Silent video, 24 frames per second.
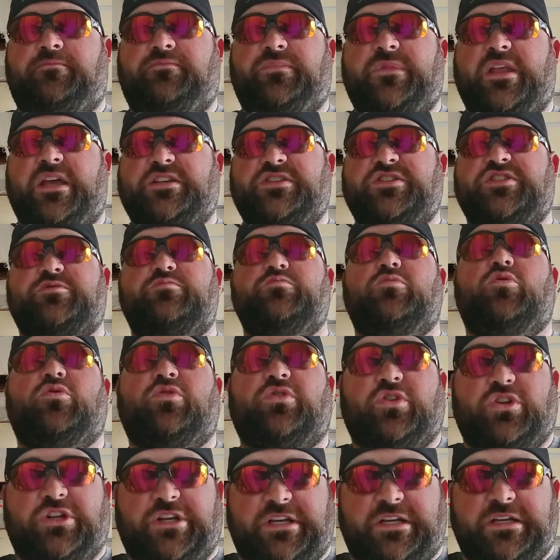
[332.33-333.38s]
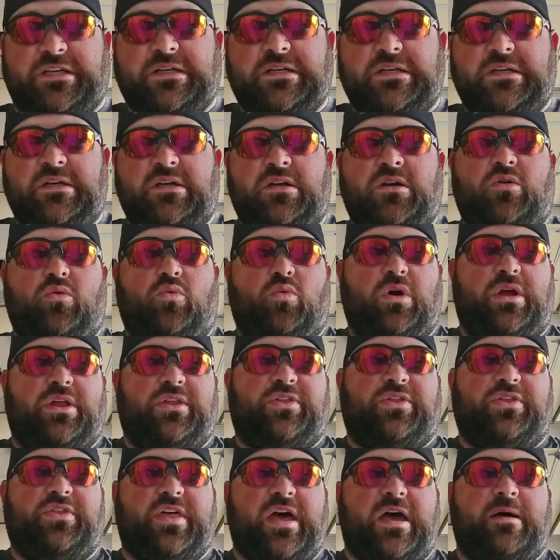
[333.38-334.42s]
as smoothly with
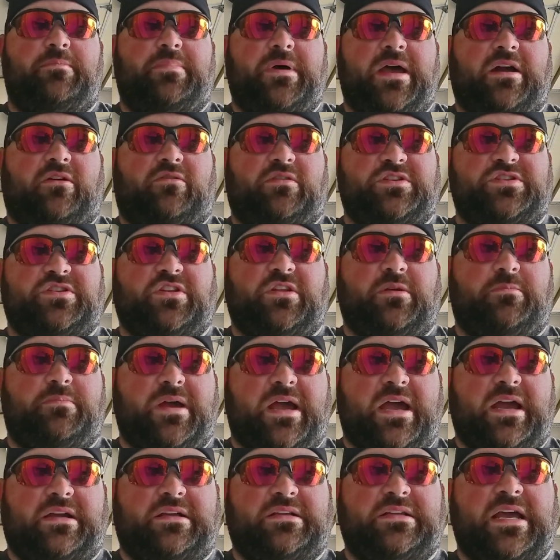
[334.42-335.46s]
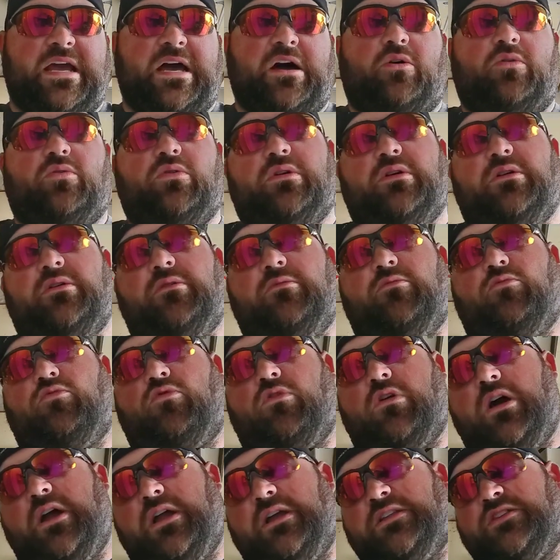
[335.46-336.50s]
that backrest on the back. Now,
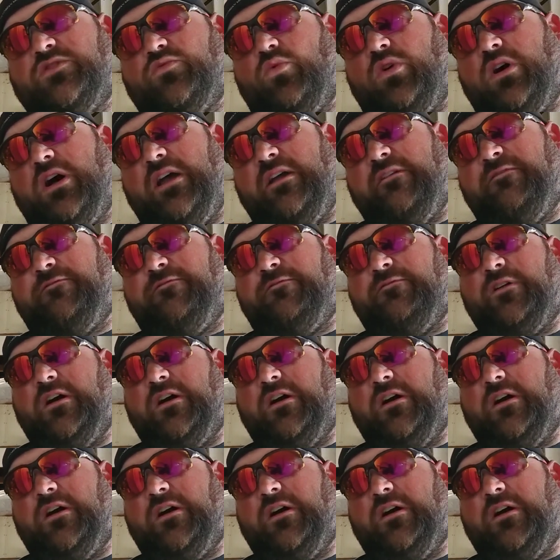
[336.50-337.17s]
Ryan's wife,